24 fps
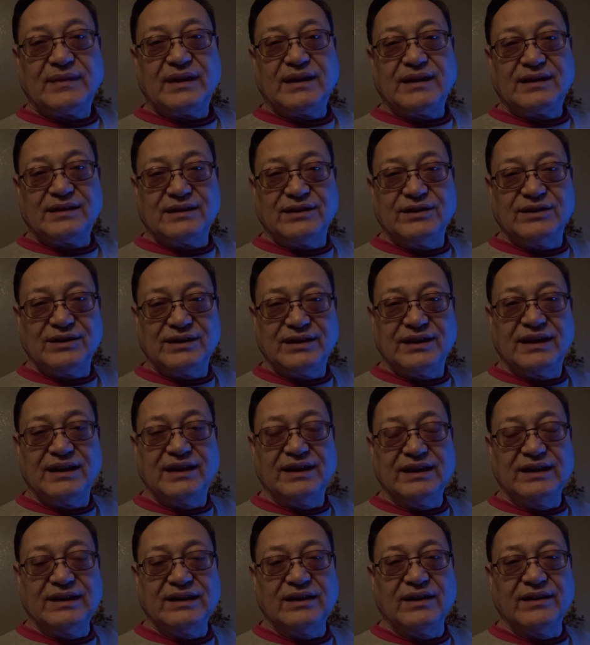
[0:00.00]
you can get
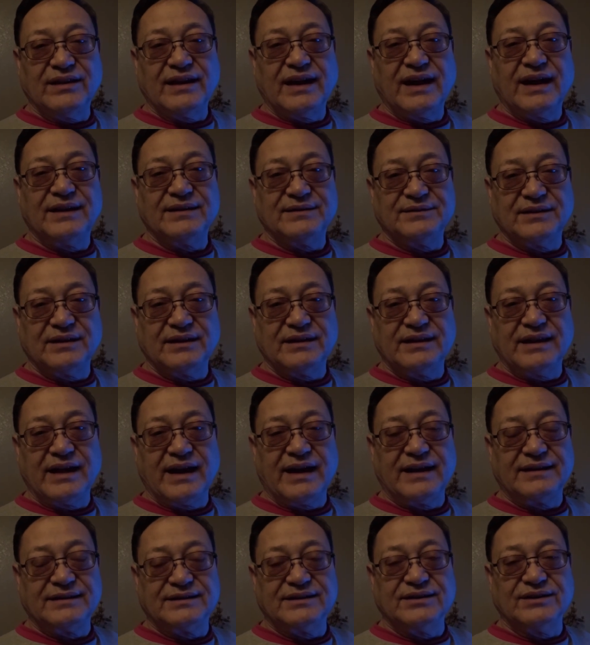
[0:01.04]
in on
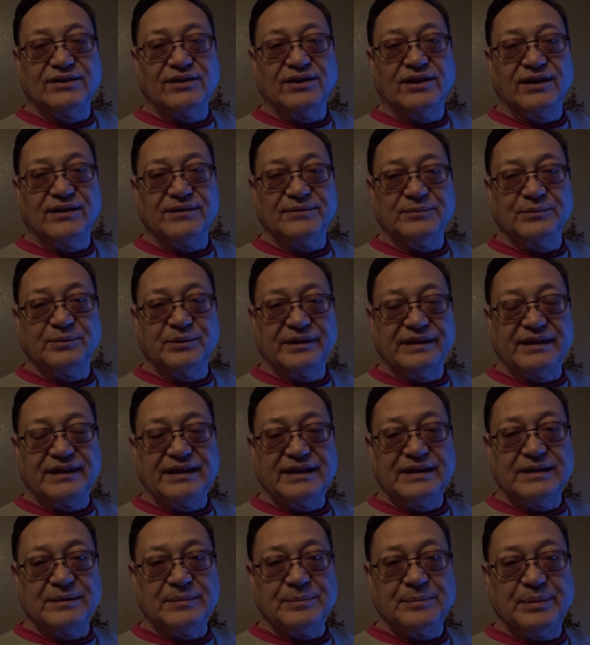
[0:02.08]
that deal on with
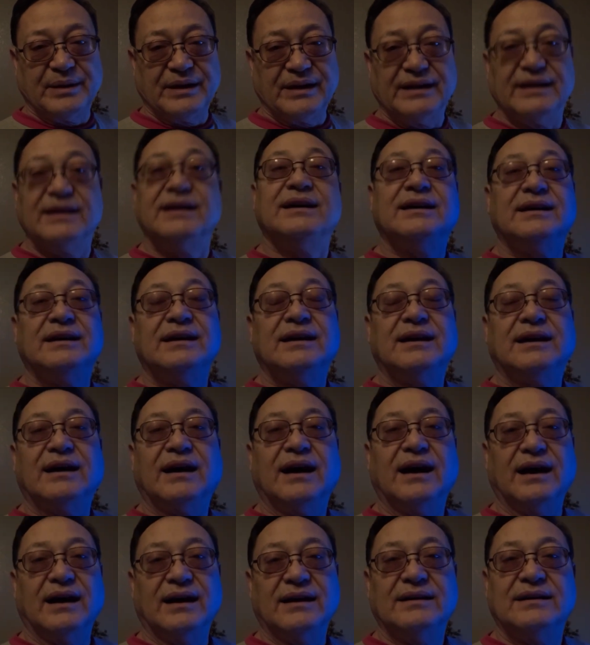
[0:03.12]
him. But
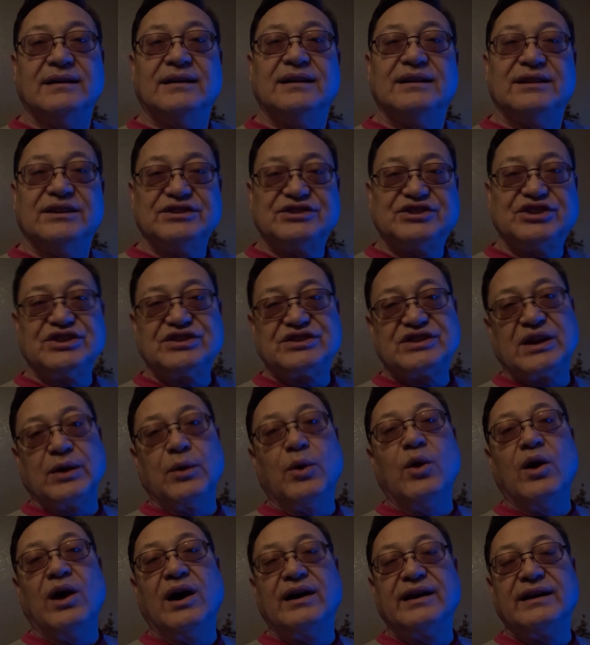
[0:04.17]
let's just
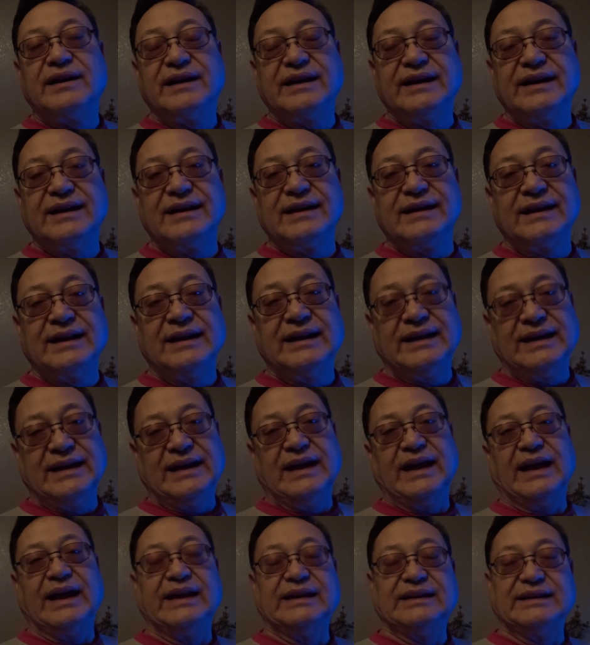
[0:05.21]
go on ahead
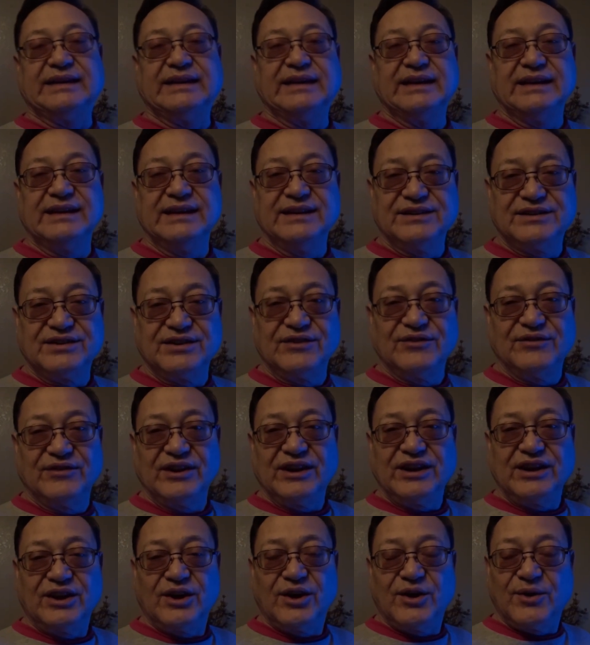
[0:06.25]
and get into the
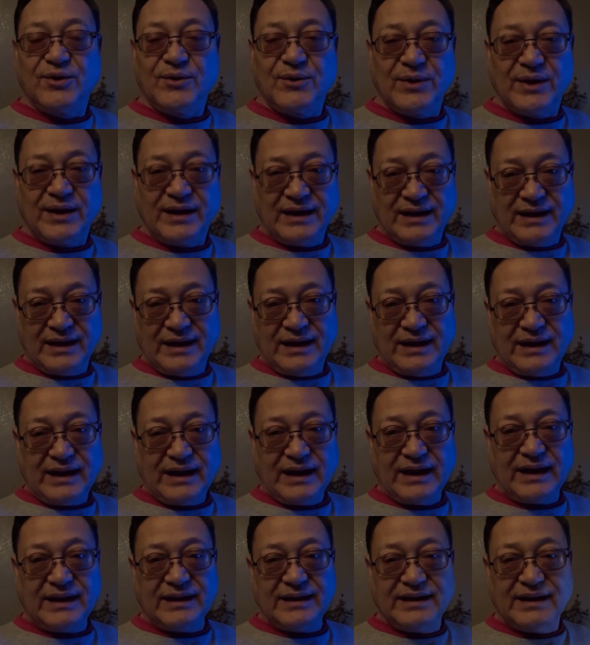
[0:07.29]
video
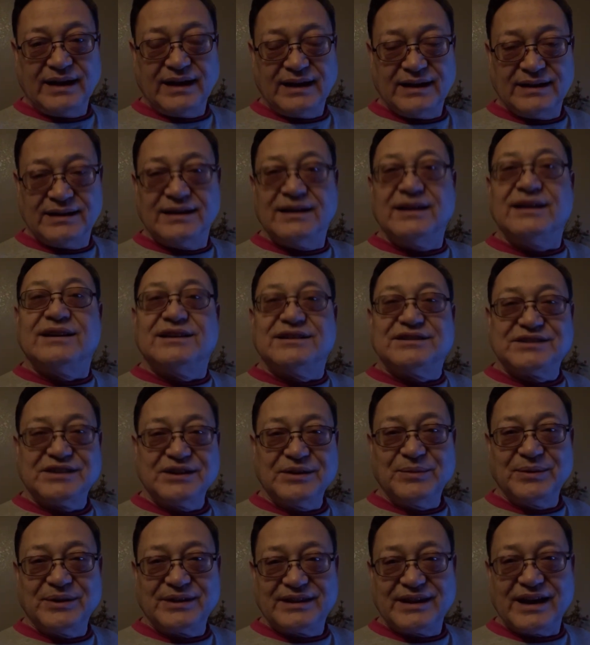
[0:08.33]
and see
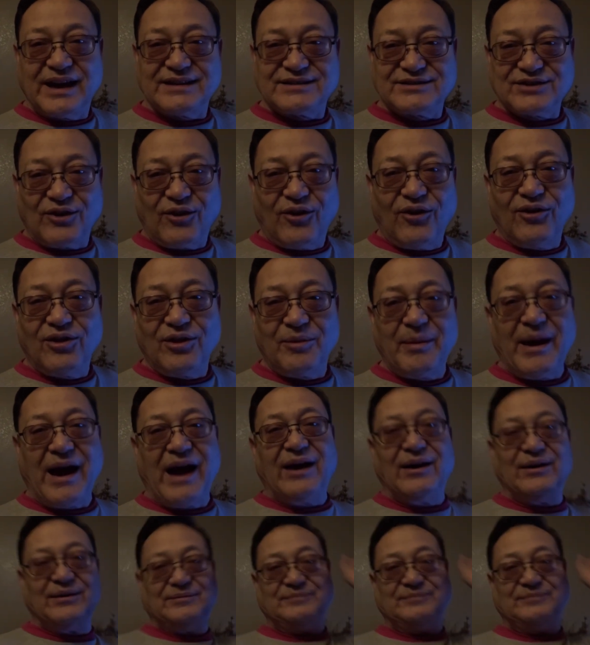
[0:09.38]
what that's all about.